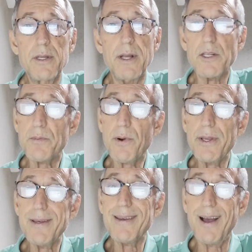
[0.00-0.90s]
That's
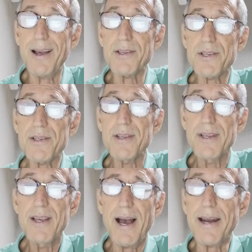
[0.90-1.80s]
pretty nice.
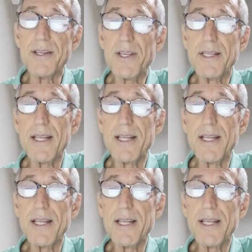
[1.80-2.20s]
I didn't say